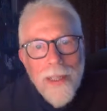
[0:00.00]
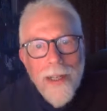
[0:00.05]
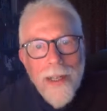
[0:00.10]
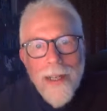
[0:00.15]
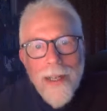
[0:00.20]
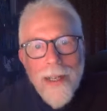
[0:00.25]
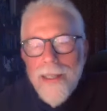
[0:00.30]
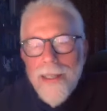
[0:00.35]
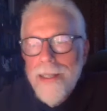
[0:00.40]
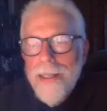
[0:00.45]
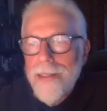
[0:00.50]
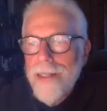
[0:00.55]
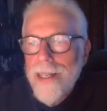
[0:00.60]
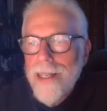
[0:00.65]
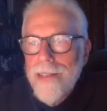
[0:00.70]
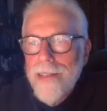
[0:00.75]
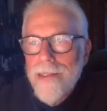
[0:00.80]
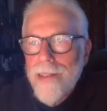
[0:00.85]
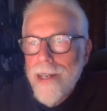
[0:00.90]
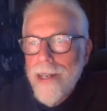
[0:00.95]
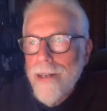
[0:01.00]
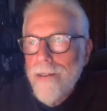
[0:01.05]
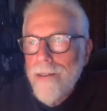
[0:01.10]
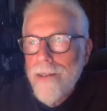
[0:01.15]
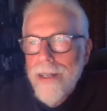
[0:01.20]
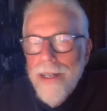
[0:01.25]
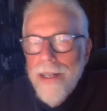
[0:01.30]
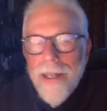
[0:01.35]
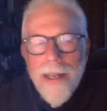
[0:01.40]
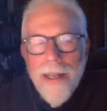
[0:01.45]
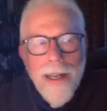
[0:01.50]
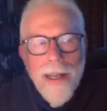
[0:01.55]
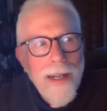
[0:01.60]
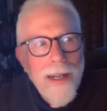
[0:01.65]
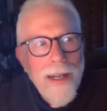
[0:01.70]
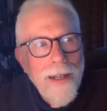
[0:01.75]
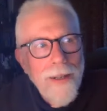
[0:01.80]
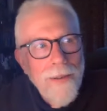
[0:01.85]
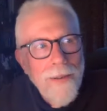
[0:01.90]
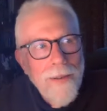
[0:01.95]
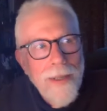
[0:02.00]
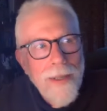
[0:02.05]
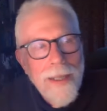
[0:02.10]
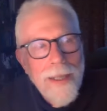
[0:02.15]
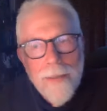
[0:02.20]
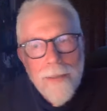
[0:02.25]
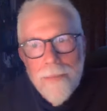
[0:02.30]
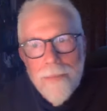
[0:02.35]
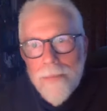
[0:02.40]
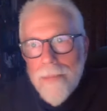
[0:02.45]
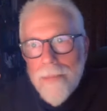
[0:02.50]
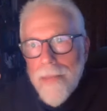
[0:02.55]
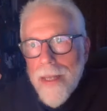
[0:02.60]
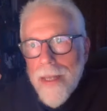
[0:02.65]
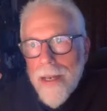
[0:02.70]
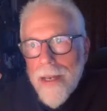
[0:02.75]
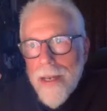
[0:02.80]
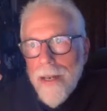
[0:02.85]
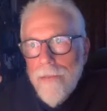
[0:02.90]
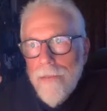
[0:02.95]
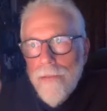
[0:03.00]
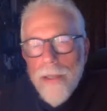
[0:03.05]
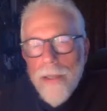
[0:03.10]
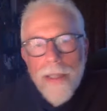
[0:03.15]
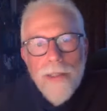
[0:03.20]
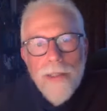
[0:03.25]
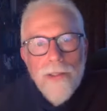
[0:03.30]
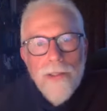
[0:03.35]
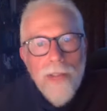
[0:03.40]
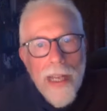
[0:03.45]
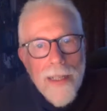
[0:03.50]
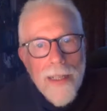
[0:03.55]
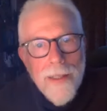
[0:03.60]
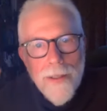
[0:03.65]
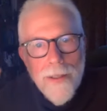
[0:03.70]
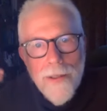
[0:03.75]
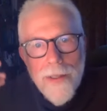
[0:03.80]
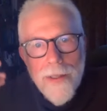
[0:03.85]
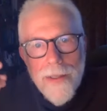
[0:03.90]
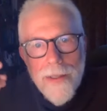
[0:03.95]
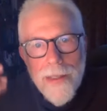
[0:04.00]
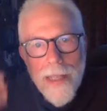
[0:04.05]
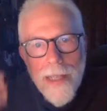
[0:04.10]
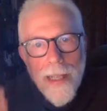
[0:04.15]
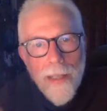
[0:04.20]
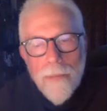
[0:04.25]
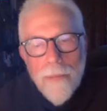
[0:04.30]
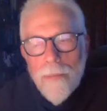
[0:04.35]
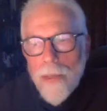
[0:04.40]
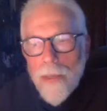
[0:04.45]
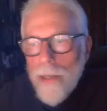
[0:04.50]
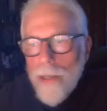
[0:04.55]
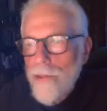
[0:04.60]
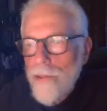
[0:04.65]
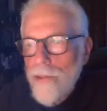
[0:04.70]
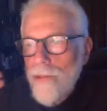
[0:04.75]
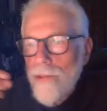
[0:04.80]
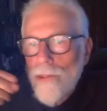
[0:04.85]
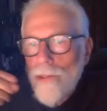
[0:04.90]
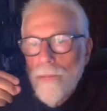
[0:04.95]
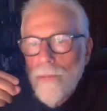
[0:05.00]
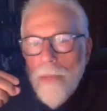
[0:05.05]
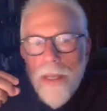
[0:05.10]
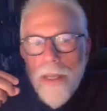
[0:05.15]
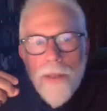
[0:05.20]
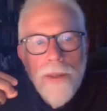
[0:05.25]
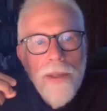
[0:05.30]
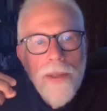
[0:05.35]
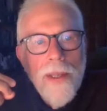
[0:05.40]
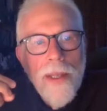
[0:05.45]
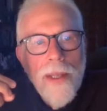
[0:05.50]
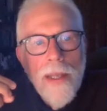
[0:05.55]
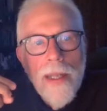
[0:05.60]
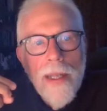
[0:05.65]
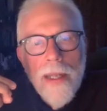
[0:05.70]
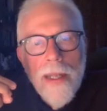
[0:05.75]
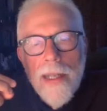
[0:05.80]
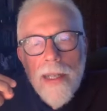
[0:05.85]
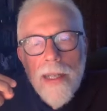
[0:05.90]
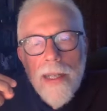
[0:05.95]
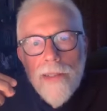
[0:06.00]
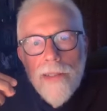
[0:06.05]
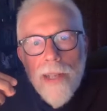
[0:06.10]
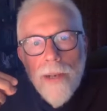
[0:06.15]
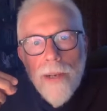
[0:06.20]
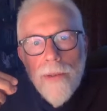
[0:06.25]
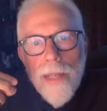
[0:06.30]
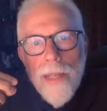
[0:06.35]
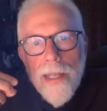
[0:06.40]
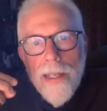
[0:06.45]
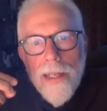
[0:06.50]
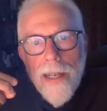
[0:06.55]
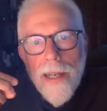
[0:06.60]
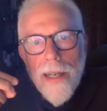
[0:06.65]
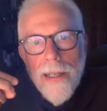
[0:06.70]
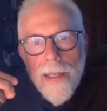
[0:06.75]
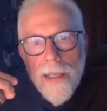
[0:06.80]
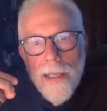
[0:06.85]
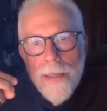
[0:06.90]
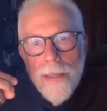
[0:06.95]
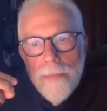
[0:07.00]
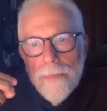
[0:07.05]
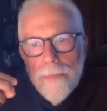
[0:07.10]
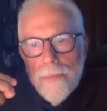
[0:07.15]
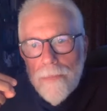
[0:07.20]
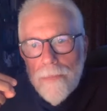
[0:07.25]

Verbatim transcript: got in. That's how Phyllis Seckler and Helen Parsons Smith, that's how they got in.